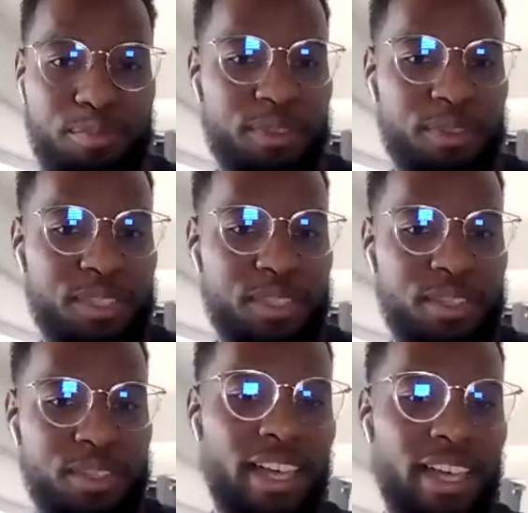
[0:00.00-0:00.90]
Professor
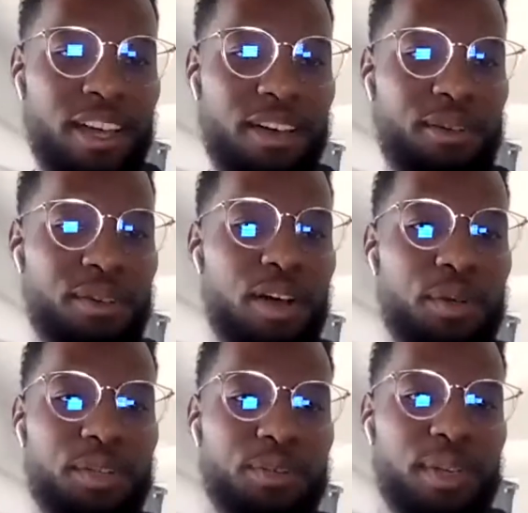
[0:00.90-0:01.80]
Nile, how are
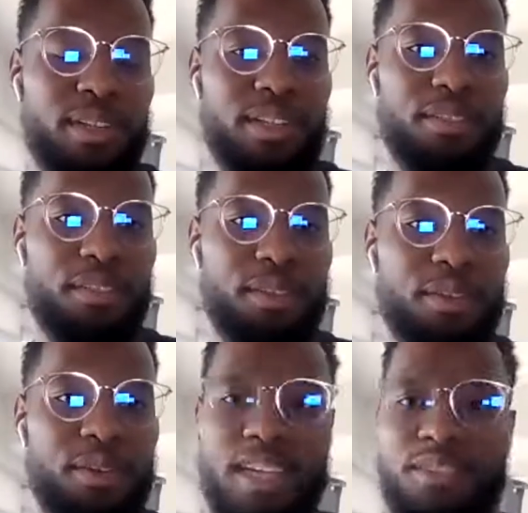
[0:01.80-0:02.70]
you doing? Thank you, Hash.